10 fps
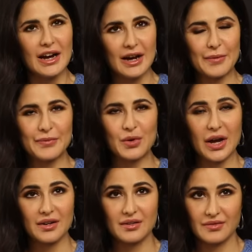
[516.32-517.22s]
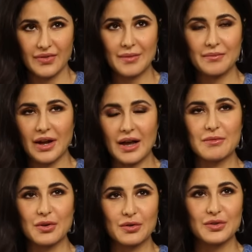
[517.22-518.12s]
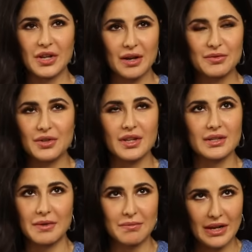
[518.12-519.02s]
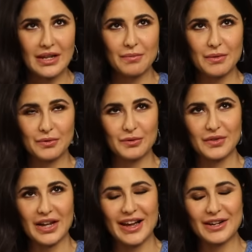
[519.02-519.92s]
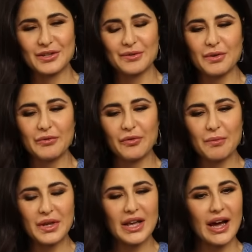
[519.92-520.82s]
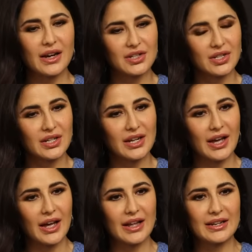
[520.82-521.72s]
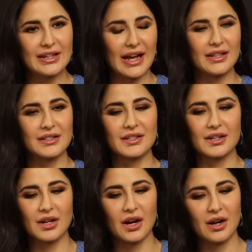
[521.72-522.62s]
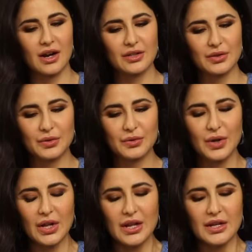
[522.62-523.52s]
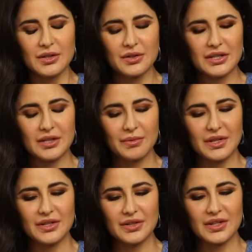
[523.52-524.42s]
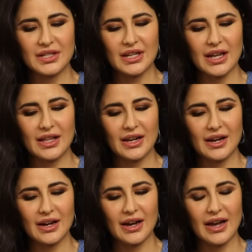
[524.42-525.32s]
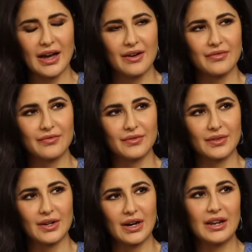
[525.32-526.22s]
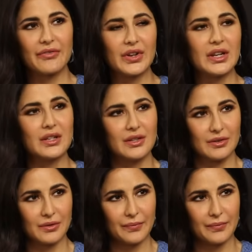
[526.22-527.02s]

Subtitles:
Well, I don't know if I'm the OG. I'm sure there's been many people who've done action. But for me, action and dance are two disciplines, you can say, that I have an affinity to.